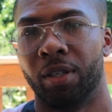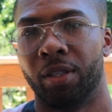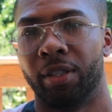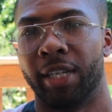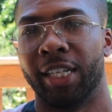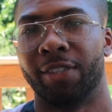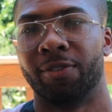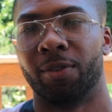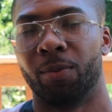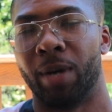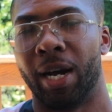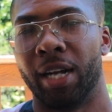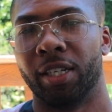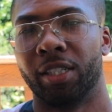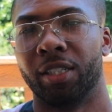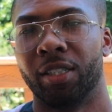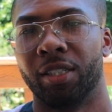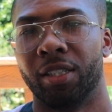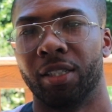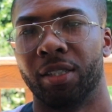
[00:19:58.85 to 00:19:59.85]
thanks for
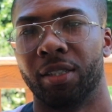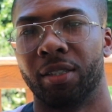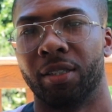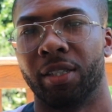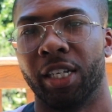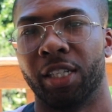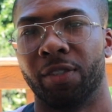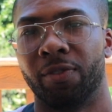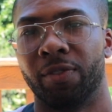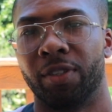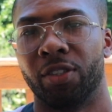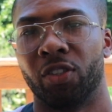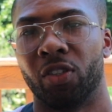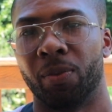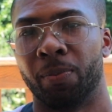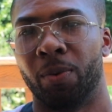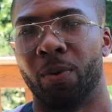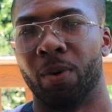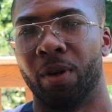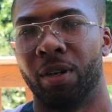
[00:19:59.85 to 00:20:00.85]
watching. Thanks for your
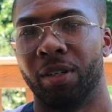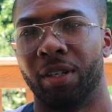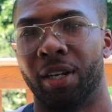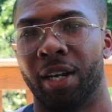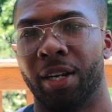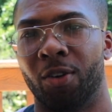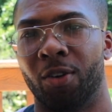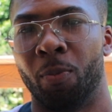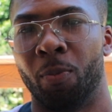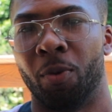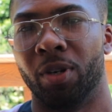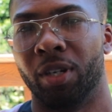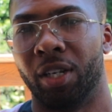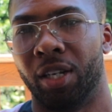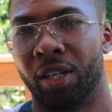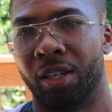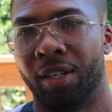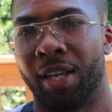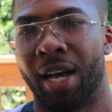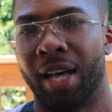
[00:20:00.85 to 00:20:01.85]
support. I going
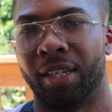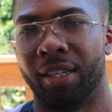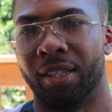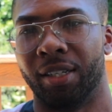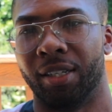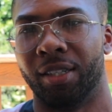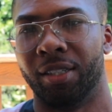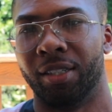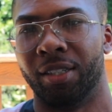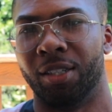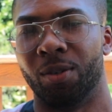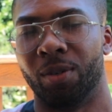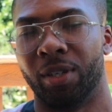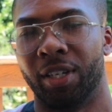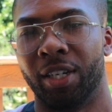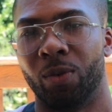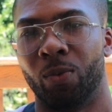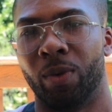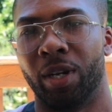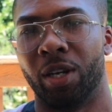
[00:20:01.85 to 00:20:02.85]
to get a lot of,
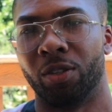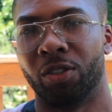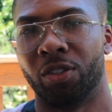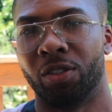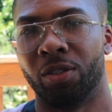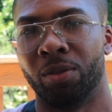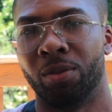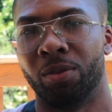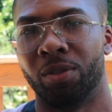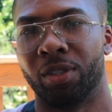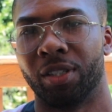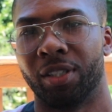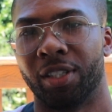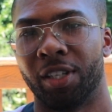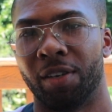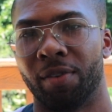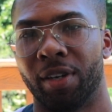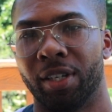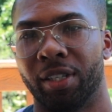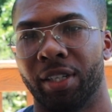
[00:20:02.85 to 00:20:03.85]
get well soons and
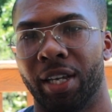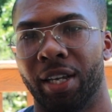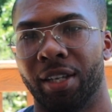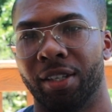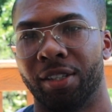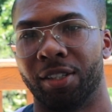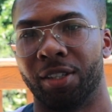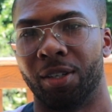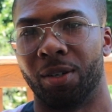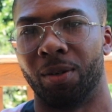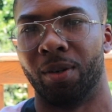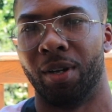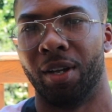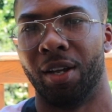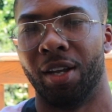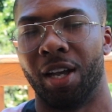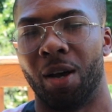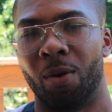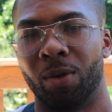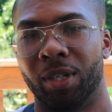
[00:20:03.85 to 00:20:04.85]
stuff like that. So
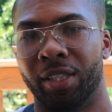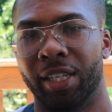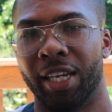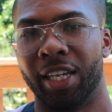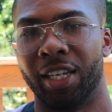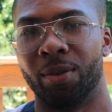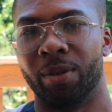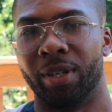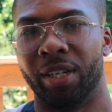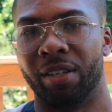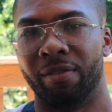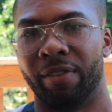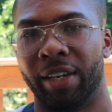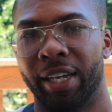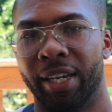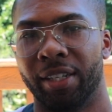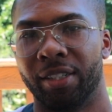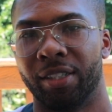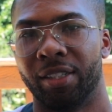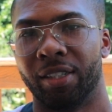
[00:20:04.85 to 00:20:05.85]
I want to thank you in
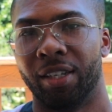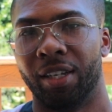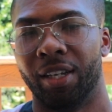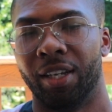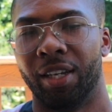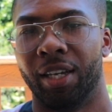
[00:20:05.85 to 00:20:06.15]
advance.